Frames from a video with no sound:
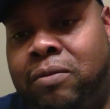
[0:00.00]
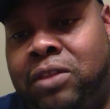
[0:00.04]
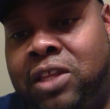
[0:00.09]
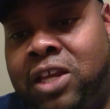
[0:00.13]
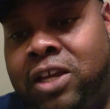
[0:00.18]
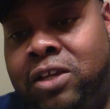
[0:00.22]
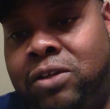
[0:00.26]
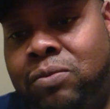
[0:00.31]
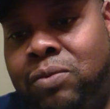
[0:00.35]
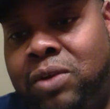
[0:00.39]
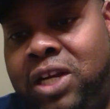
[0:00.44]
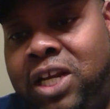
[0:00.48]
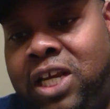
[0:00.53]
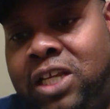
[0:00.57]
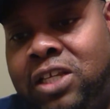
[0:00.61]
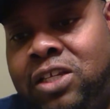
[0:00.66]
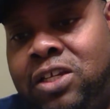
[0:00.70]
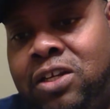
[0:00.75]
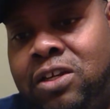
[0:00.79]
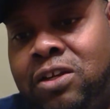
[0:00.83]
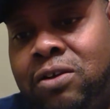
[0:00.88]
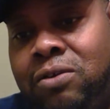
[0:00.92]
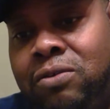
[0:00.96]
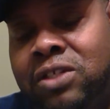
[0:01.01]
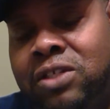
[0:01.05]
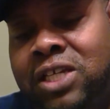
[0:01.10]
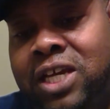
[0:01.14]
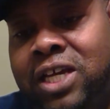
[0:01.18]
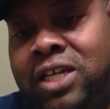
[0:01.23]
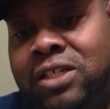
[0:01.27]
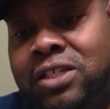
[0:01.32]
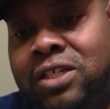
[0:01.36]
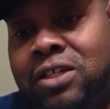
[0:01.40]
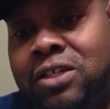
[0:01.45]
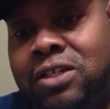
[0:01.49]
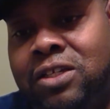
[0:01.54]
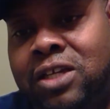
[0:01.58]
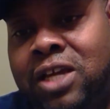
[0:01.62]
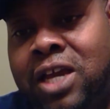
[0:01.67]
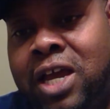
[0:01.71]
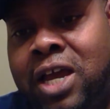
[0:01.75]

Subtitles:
things we need to know, Texas.